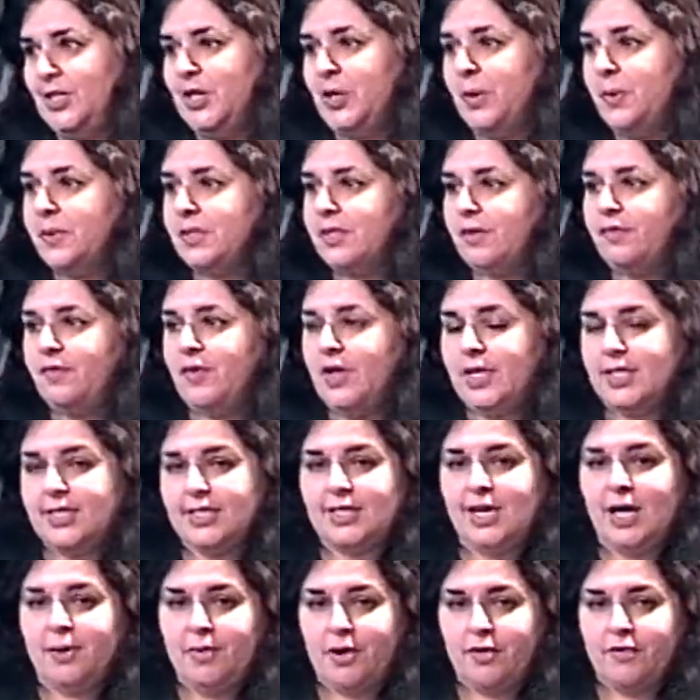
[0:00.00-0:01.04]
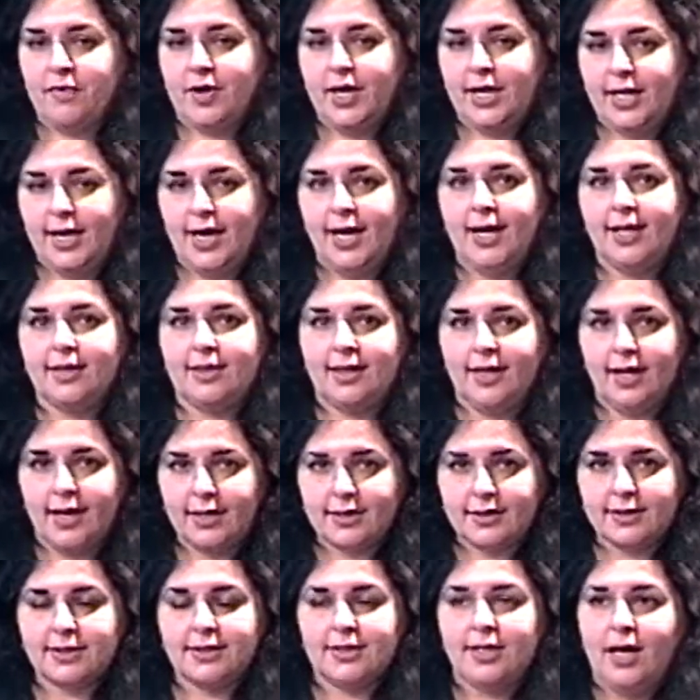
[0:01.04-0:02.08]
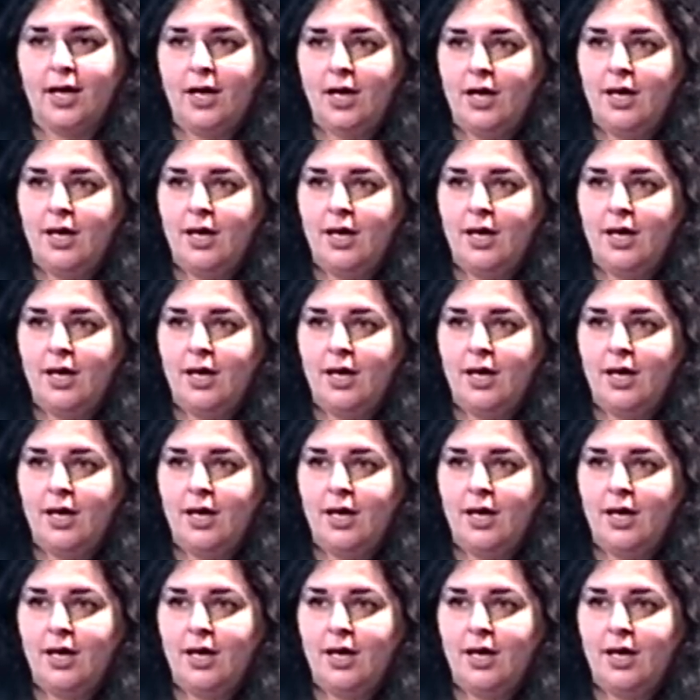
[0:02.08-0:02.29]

You know, it was the first time I really had that